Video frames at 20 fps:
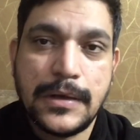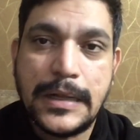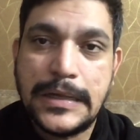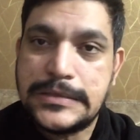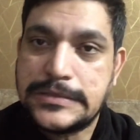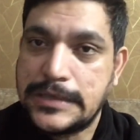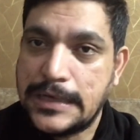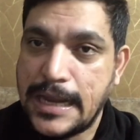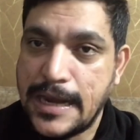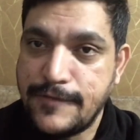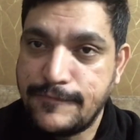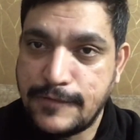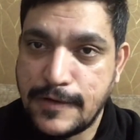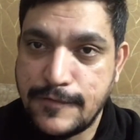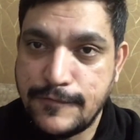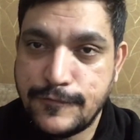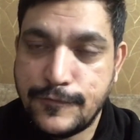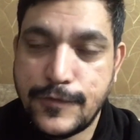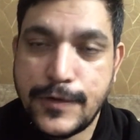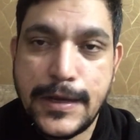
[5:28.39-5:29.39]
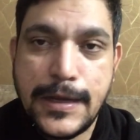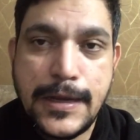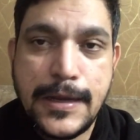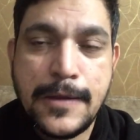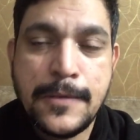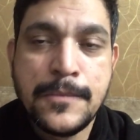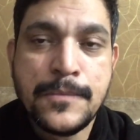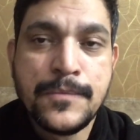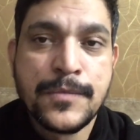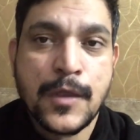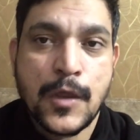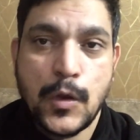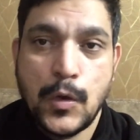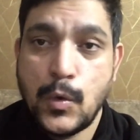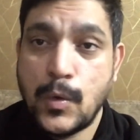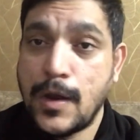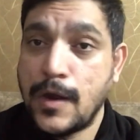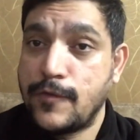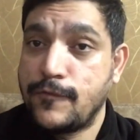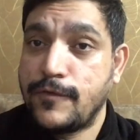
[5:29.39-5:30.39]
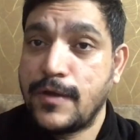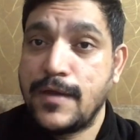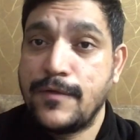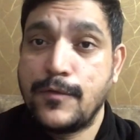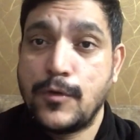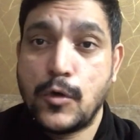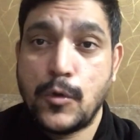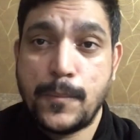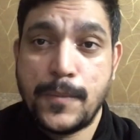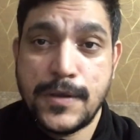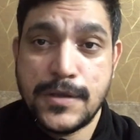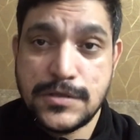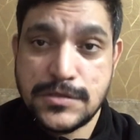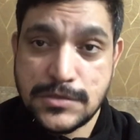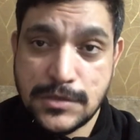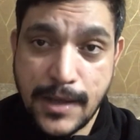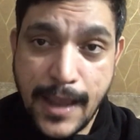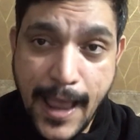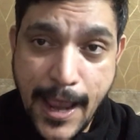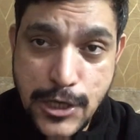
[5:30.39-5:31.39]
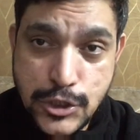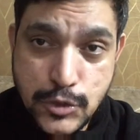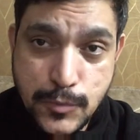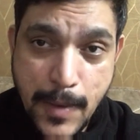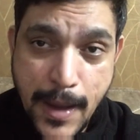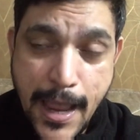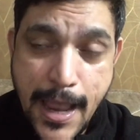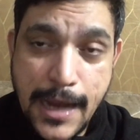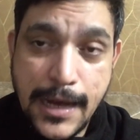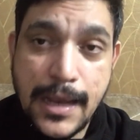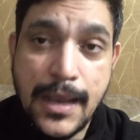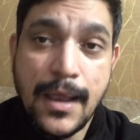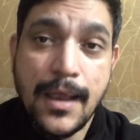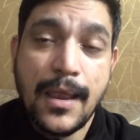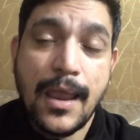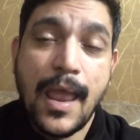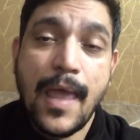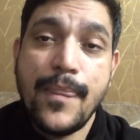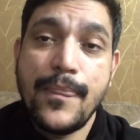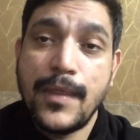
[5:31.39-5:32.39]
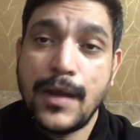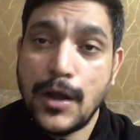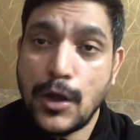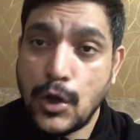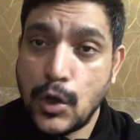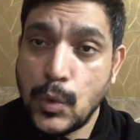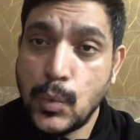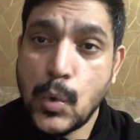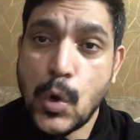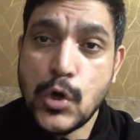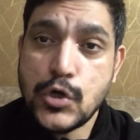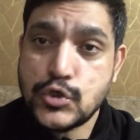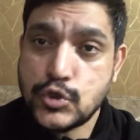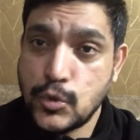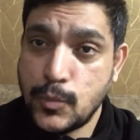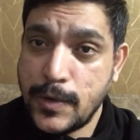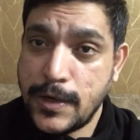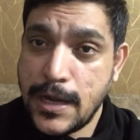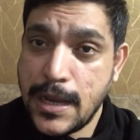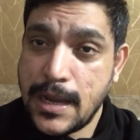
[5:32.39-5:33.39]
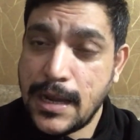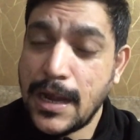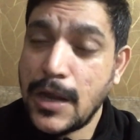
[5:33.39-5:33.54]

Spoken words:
It's lifetime free, you get 500 rupees cash back, and there are rewards to be taken.